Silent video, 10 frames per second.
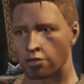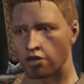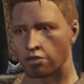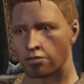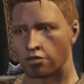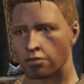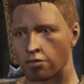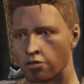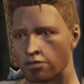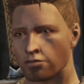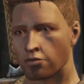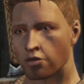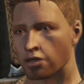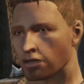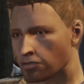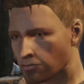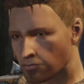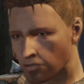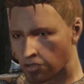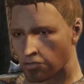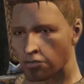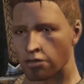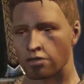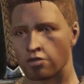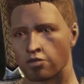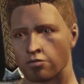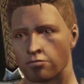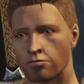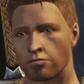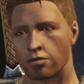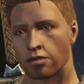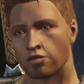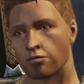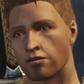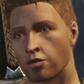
Duncan's new recruit, the Dalish. I'm the Dalish! I